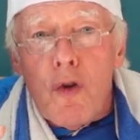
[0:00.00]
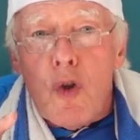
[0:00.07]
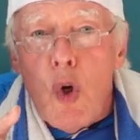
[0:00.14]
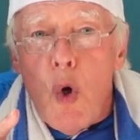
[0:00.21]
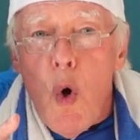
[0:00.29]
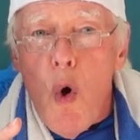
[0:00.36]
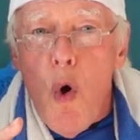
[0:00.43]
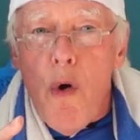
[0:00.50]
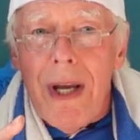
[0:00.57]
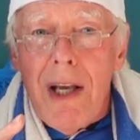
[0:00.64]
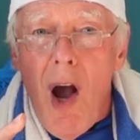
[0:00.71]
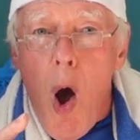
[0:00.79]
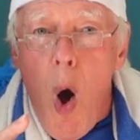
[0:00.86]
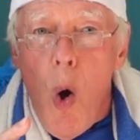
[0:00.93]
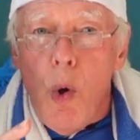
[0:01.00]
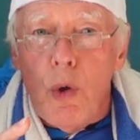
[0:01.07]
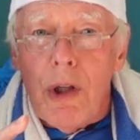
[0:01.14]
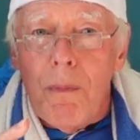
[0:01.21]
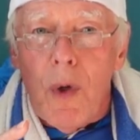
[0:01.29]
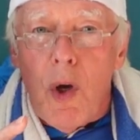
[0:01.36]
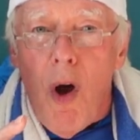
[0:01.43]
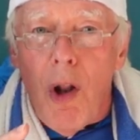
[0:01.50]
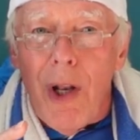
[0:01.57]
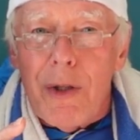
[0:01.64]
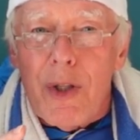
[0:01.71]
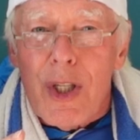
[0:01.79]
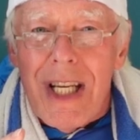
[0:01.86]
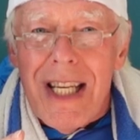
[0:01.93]
Touring Oldham
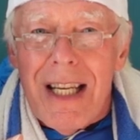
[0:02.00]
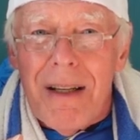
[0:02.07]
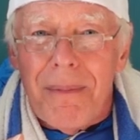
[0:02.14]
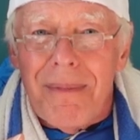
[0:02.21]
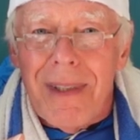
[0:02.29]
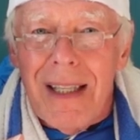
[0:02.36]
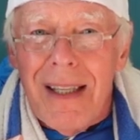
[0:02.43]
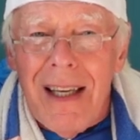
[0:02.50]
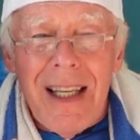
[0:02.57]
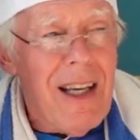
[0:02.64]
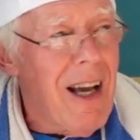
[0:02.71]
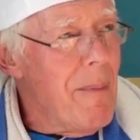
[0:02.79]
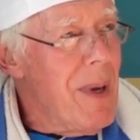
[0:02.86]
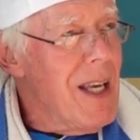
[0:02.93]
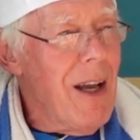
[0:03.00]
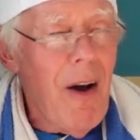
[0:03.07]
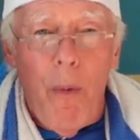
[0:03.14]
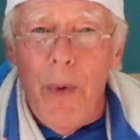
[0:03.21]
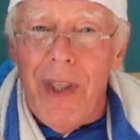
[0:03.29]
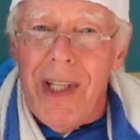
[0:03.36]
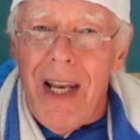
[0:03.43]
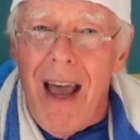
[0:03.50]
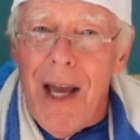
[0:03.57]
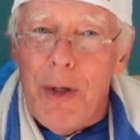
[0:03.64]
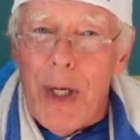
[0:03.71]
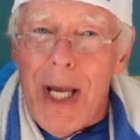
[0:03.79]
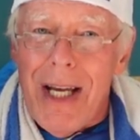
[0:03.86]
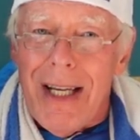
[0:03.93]
Coliseum, coming up with an
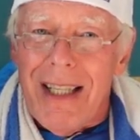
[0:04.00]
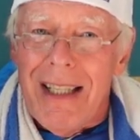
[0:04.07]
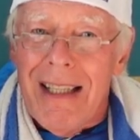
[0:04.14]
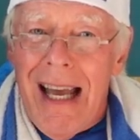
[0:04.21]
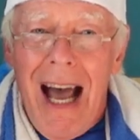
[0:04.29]
idea.